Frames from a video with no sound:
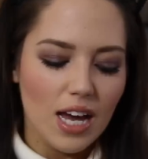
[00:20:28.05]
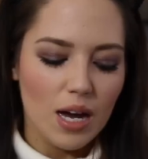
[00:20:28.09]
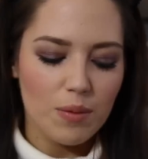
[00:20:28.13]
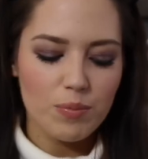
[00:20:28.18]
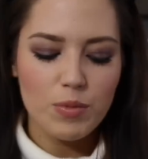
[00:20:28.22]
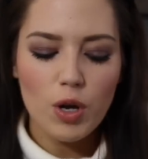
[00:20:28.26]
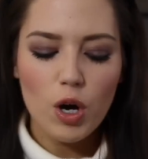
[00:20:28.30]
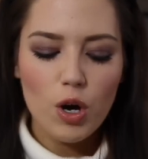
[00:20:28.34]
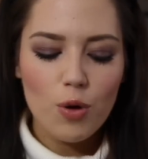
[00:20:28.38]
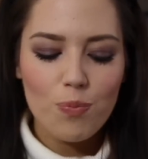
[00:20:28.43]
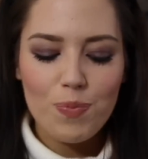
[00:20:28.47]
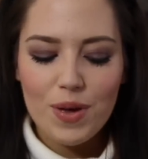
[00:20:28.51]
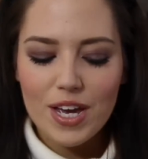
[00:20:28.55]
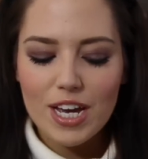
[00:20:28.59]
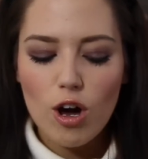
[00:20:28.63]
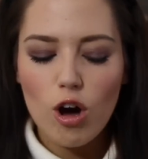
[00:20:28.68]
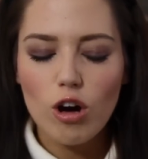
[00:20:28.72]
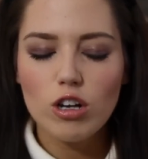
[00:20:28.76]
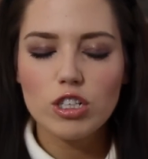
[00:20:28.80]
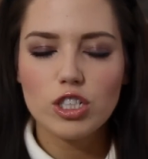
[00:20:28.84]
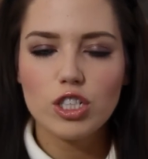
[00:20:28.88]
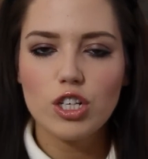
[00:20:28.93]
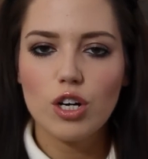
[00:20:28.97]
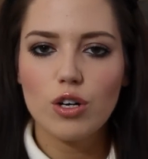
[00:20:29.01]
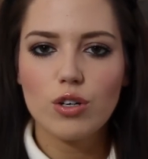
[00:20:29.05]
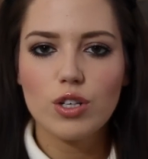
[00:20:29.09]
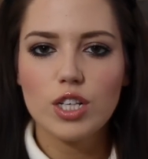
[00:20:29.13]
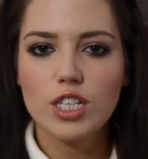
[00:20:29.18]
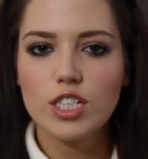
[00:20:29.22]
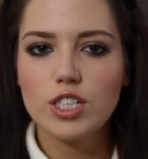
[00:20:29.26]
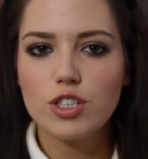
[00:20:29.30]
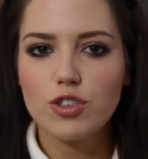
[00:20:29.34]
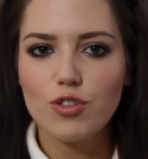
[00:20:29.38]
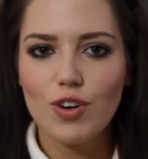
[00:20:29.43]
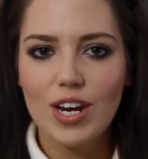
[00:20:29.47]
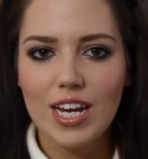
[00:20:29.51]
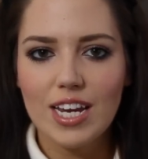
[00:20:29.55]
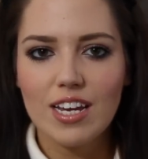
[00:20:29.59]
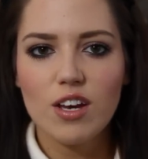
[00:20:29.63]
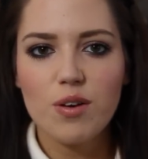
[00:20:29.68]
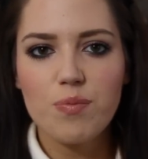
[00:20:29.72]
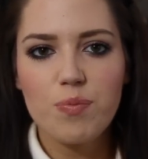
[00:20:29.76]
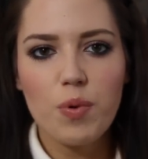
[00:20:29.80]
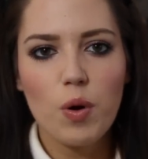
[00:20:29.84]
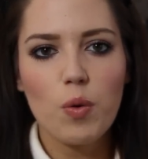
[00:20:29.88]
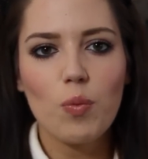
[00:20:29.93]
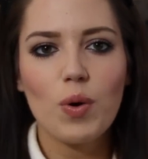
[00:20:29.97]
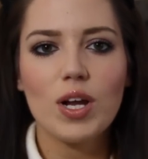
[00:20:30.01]
I'm not a big hot chocolate drinker,
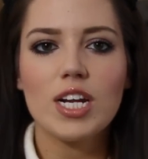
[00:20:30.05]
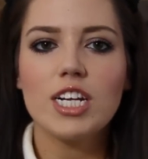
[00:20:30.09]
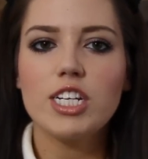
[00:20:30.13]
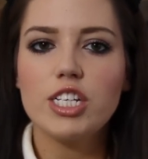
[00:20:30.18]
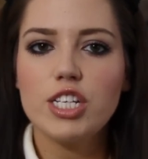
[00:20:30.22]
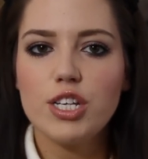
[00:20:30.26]
but when I